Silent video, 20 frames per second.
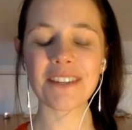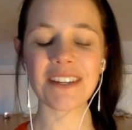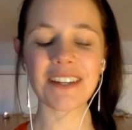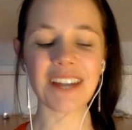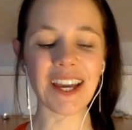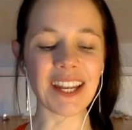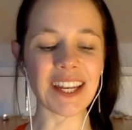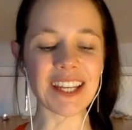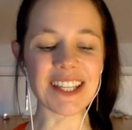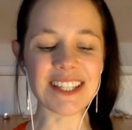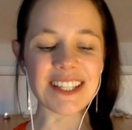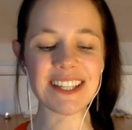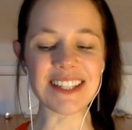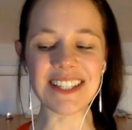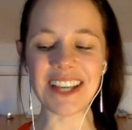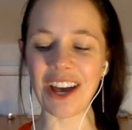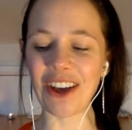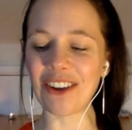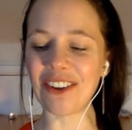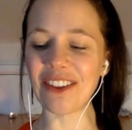I need to
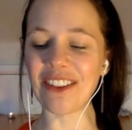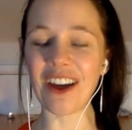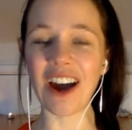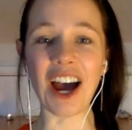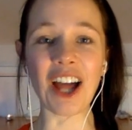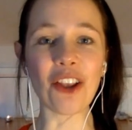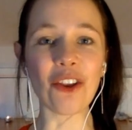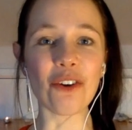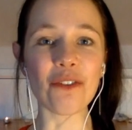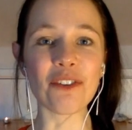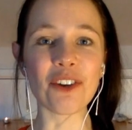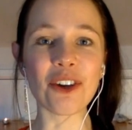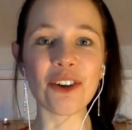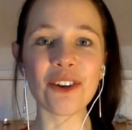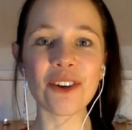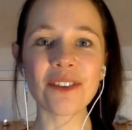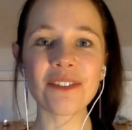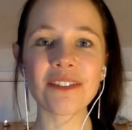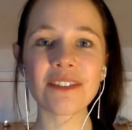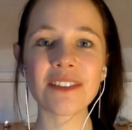tell you that I love
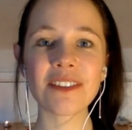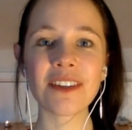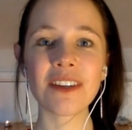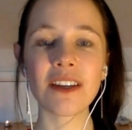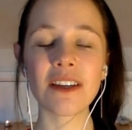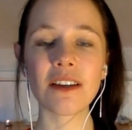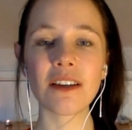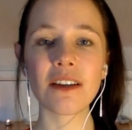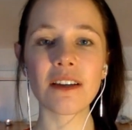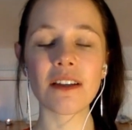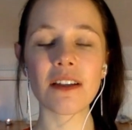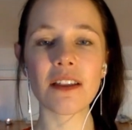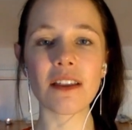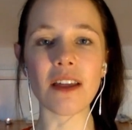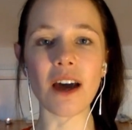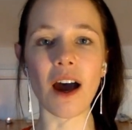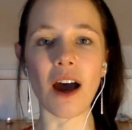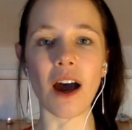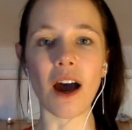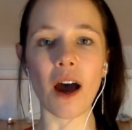you,
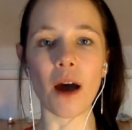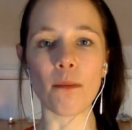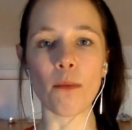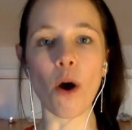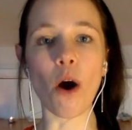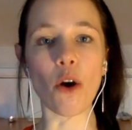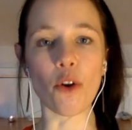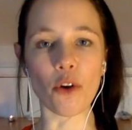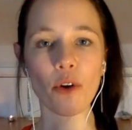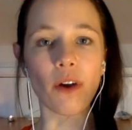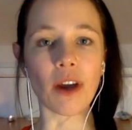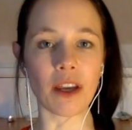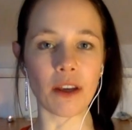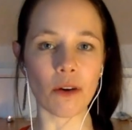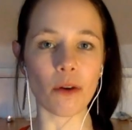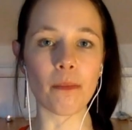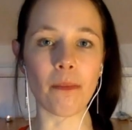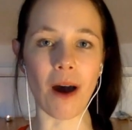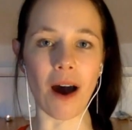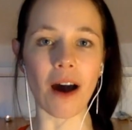that I'm honoring
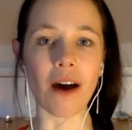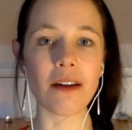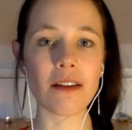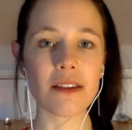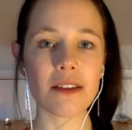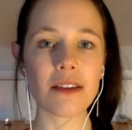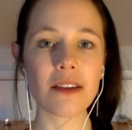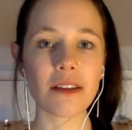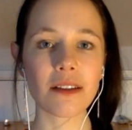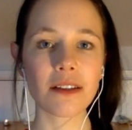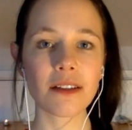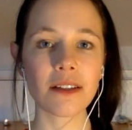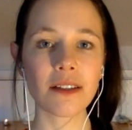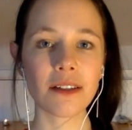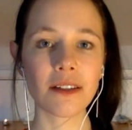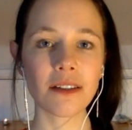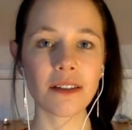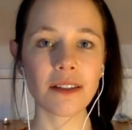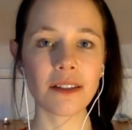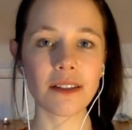your path,
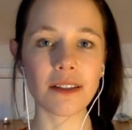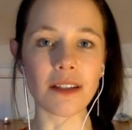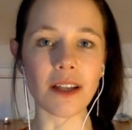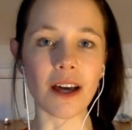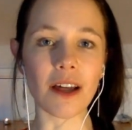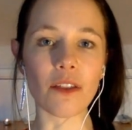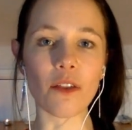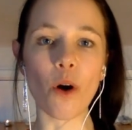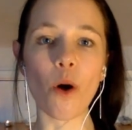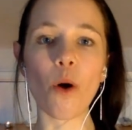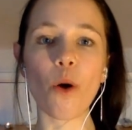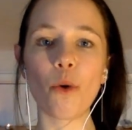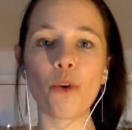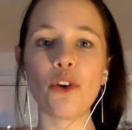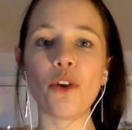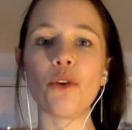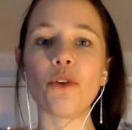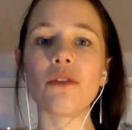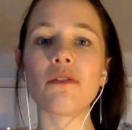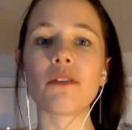that the whole
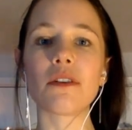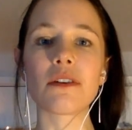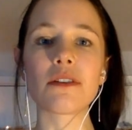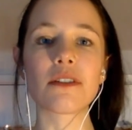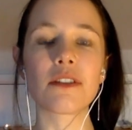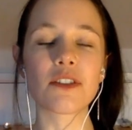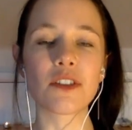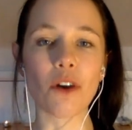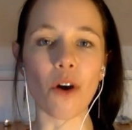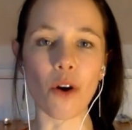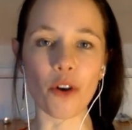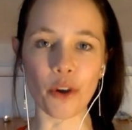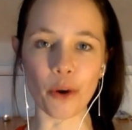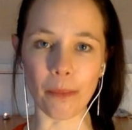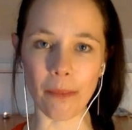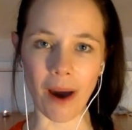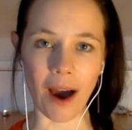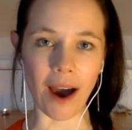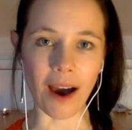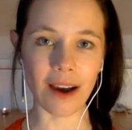universe has got your
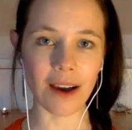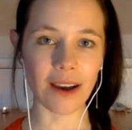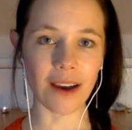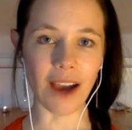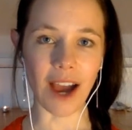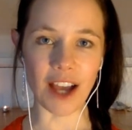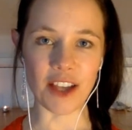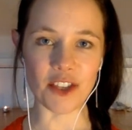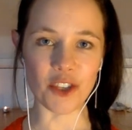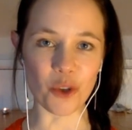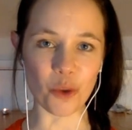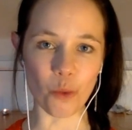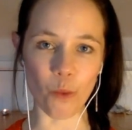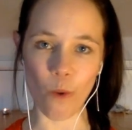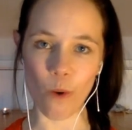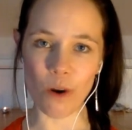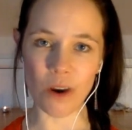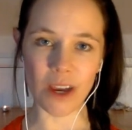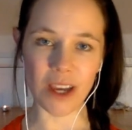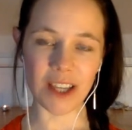back as you
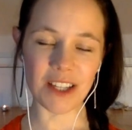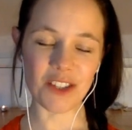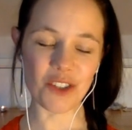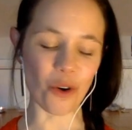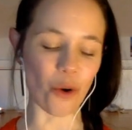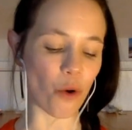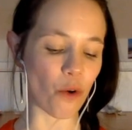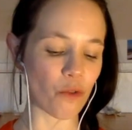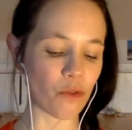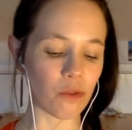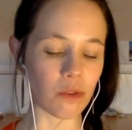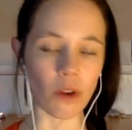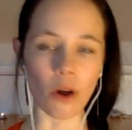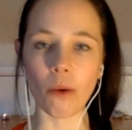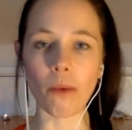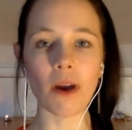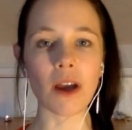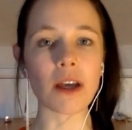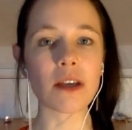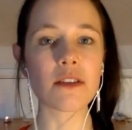walk it or
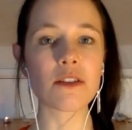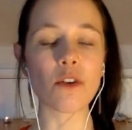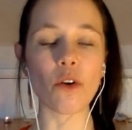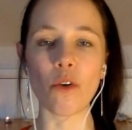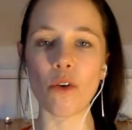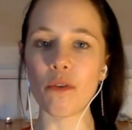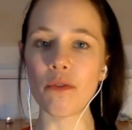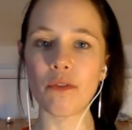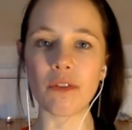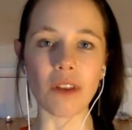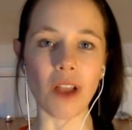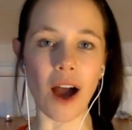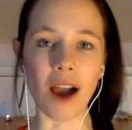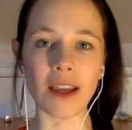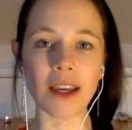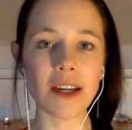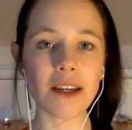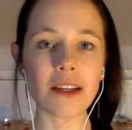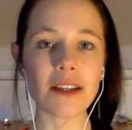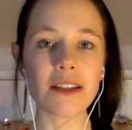flow it or fly
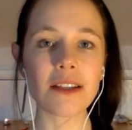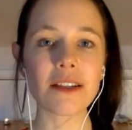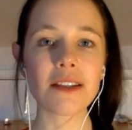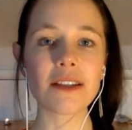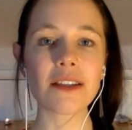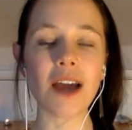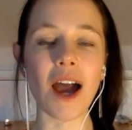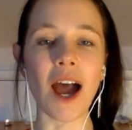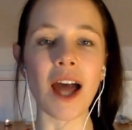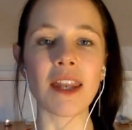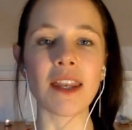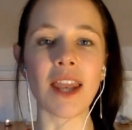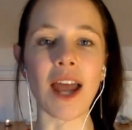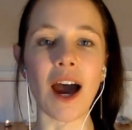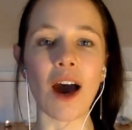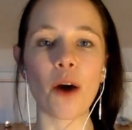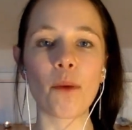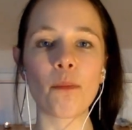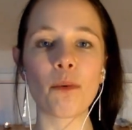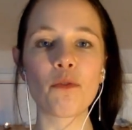it. And
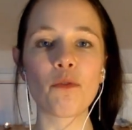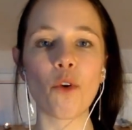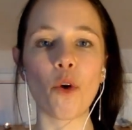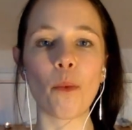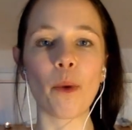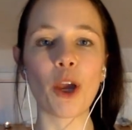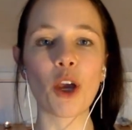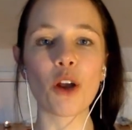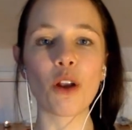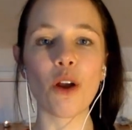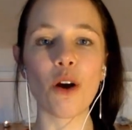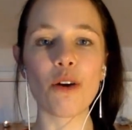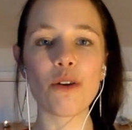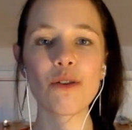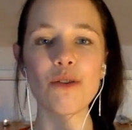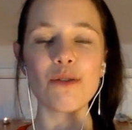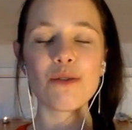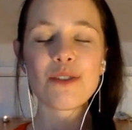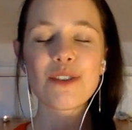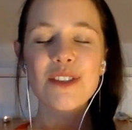now, before we
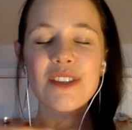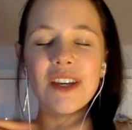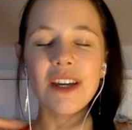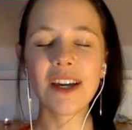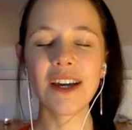close,